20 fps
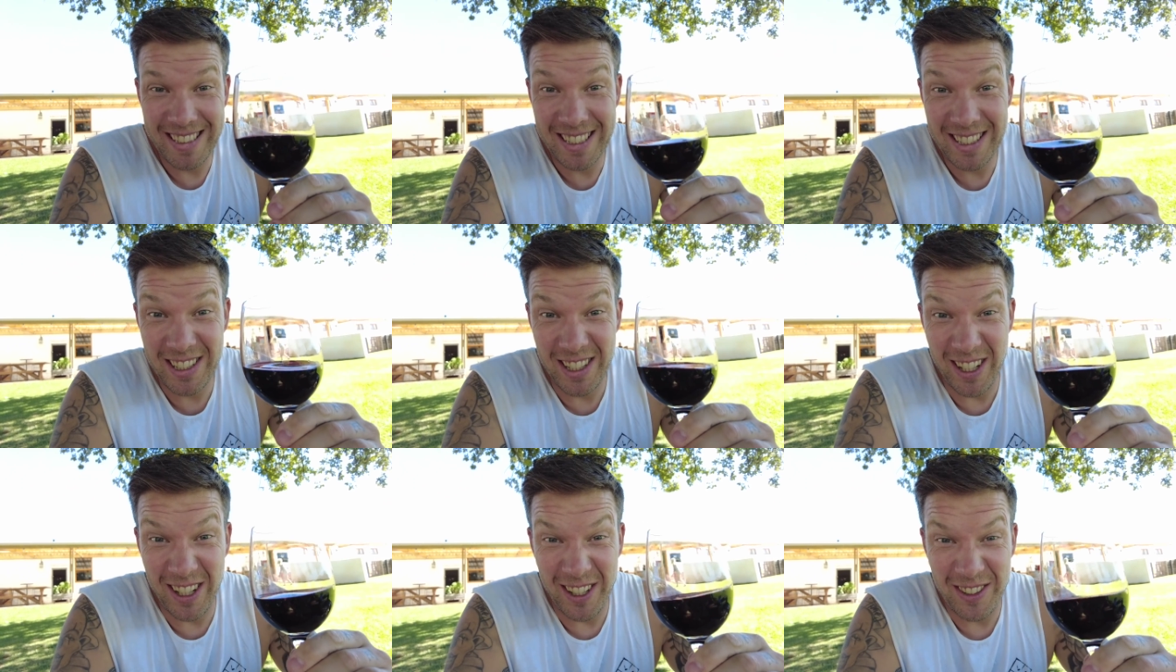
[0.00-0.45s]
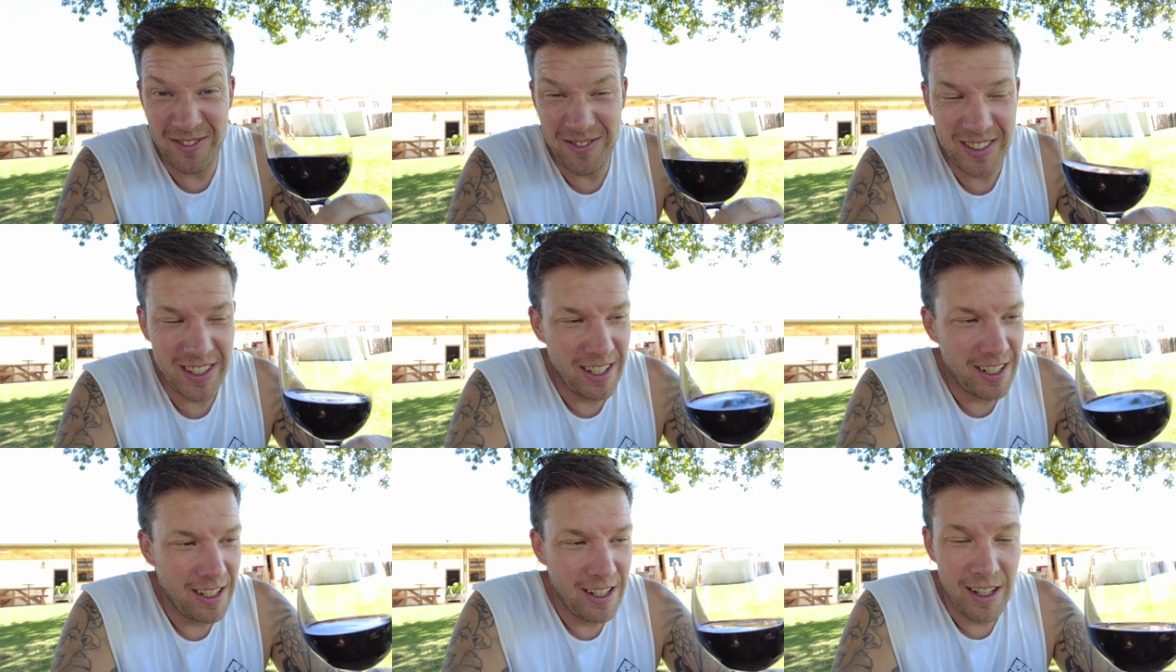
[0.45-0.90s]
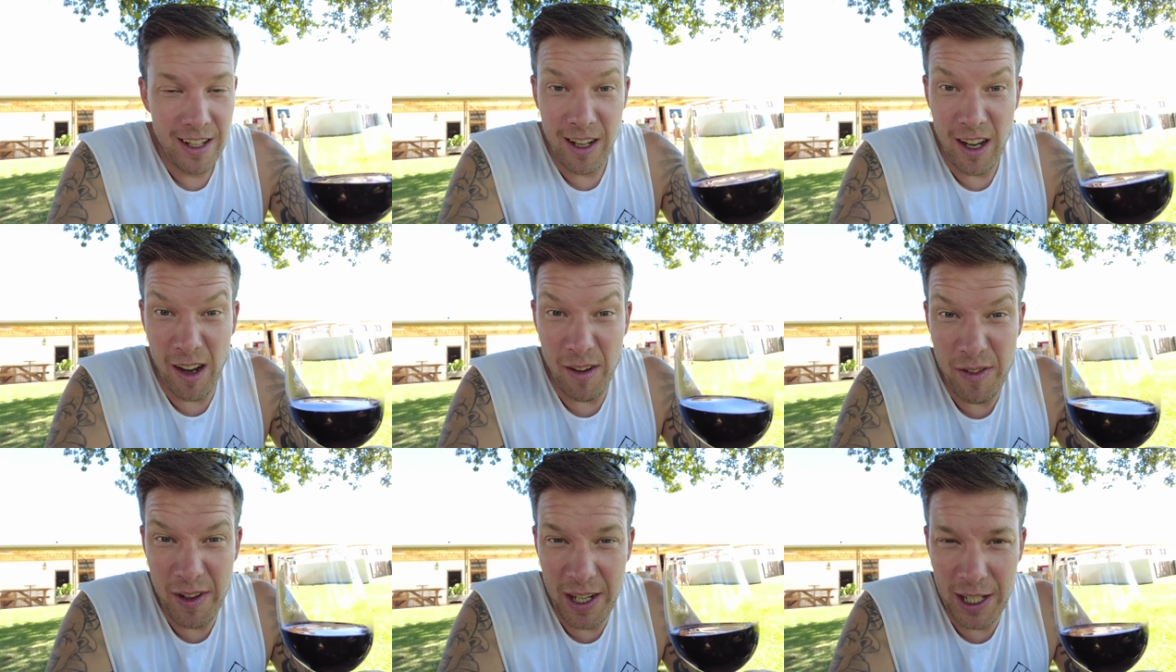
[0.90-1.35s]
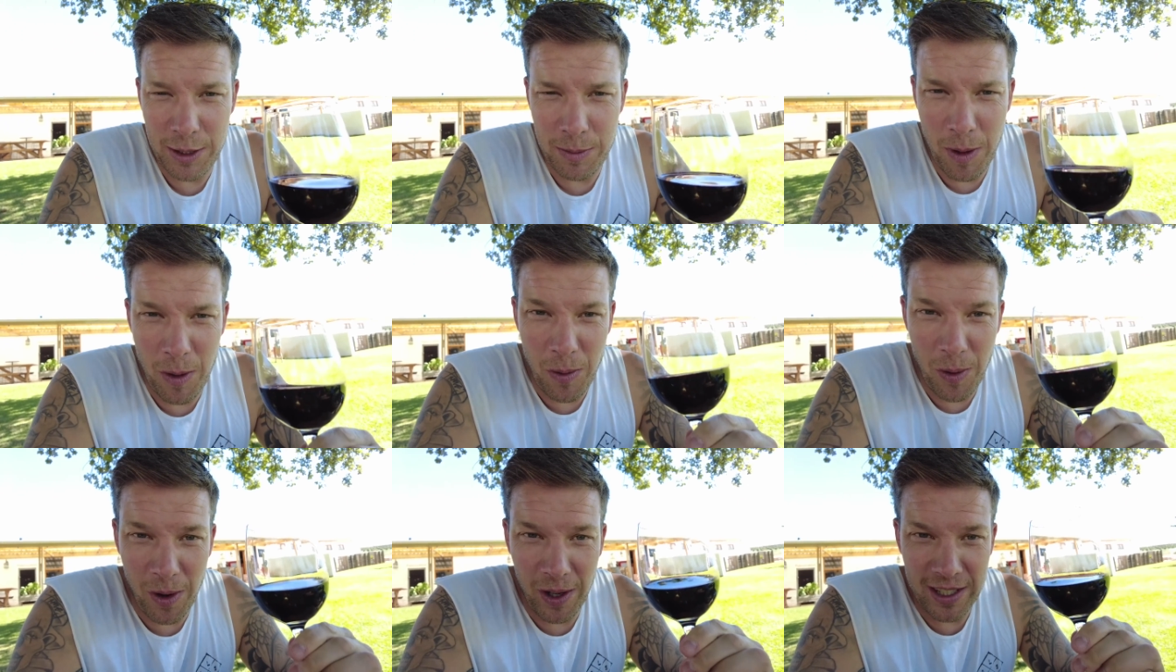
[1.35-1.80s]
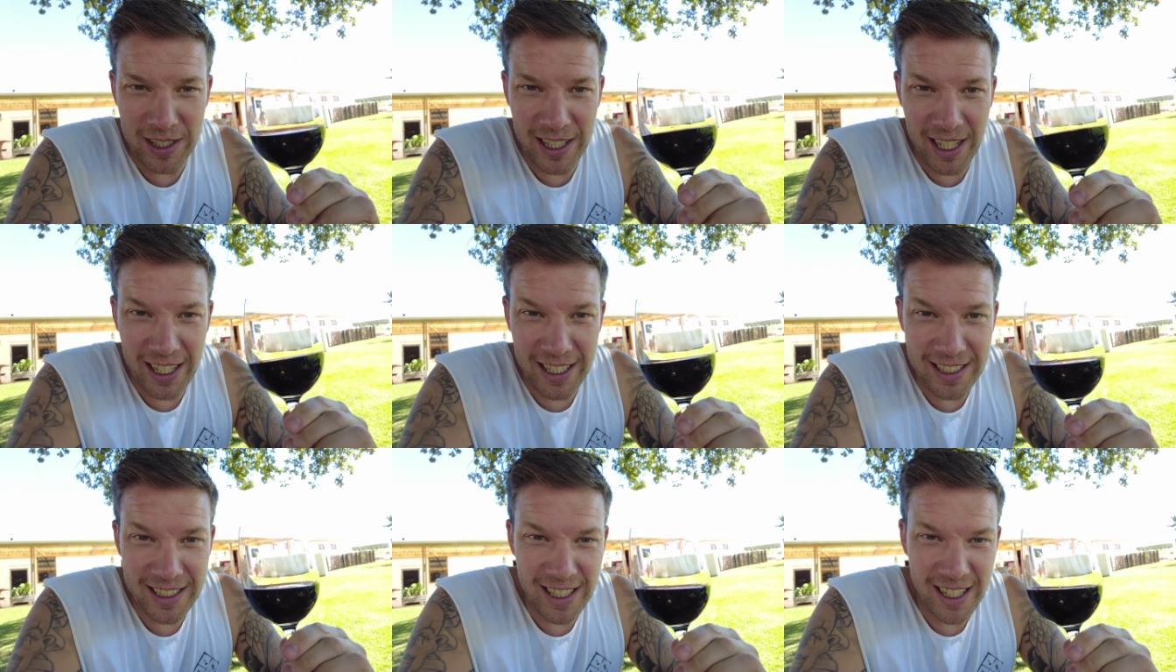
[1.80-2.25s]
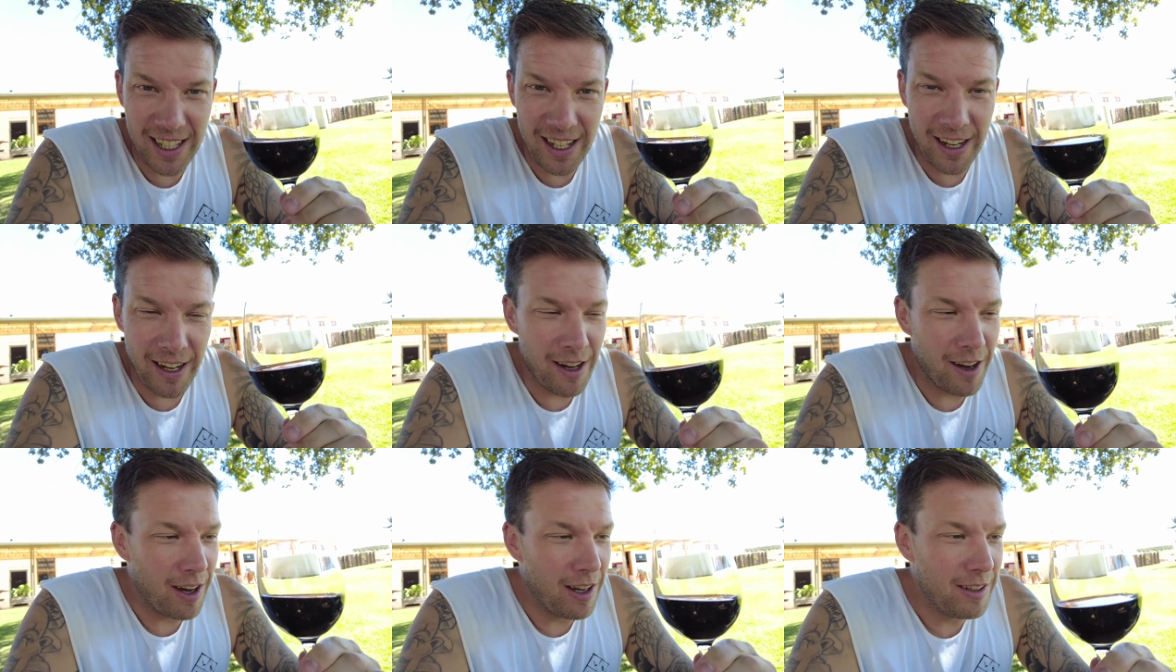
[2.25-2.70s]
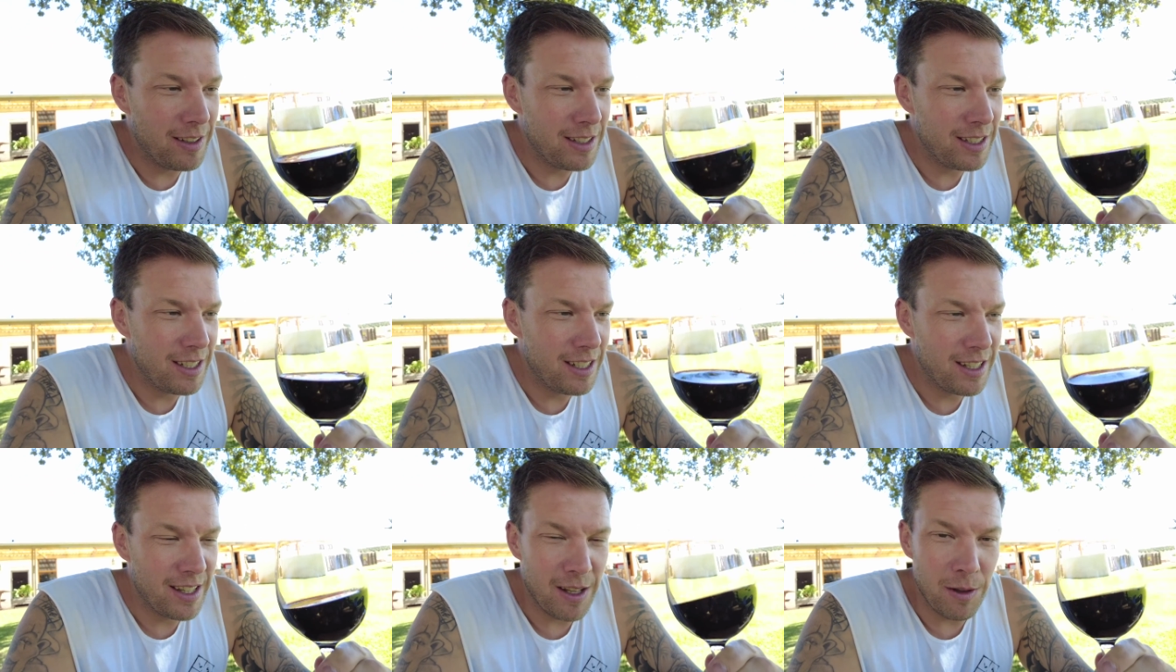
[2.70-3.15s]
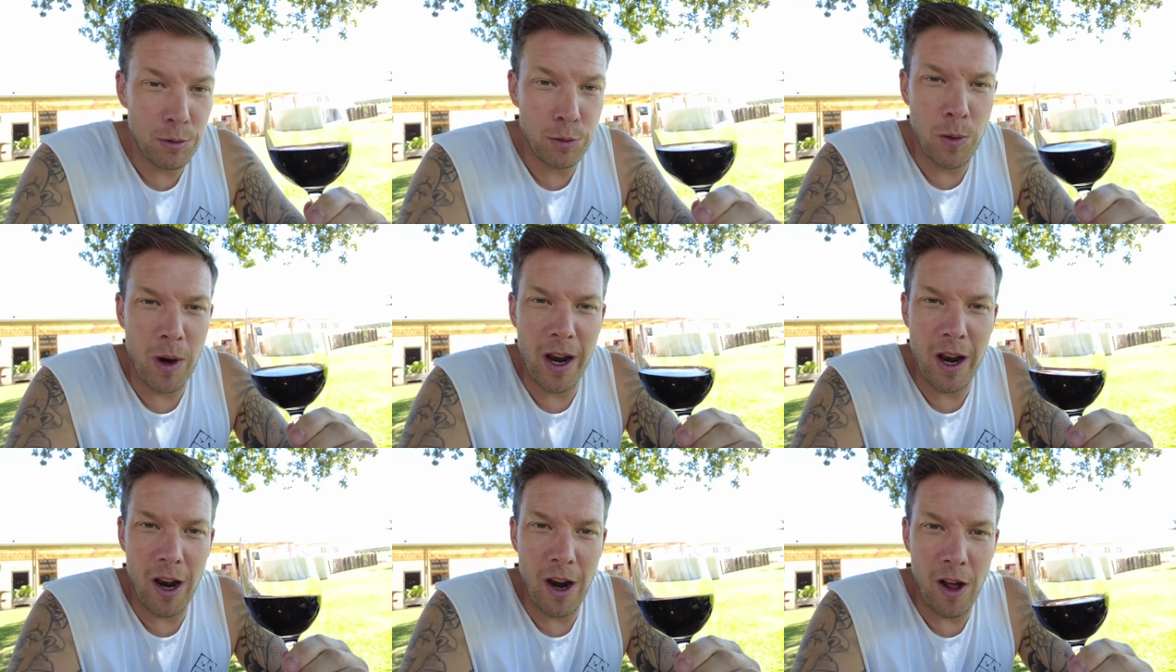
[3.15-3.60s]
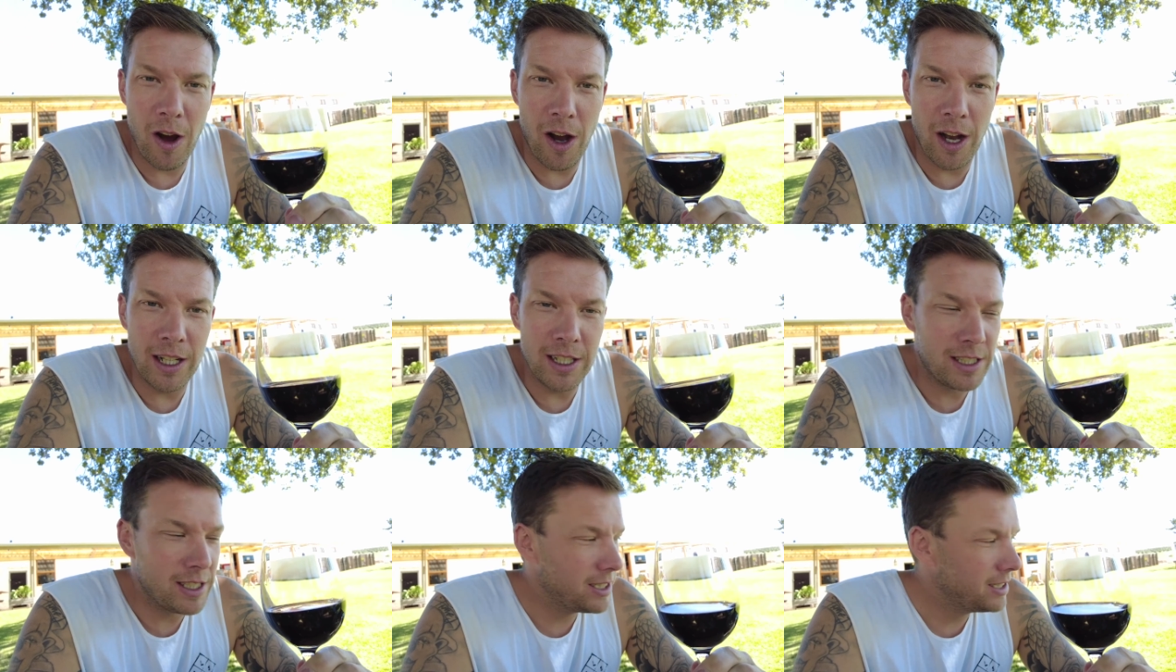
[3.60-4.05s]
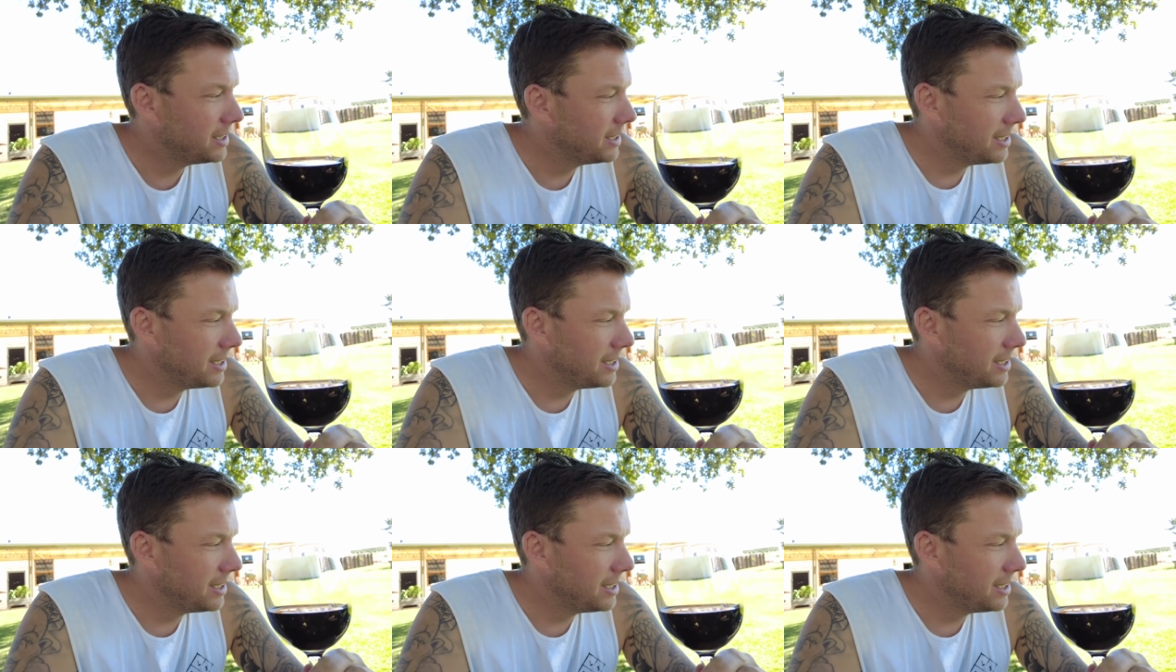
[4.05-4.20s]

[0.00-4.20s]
So, I finished my wine tasting and there was one I liked.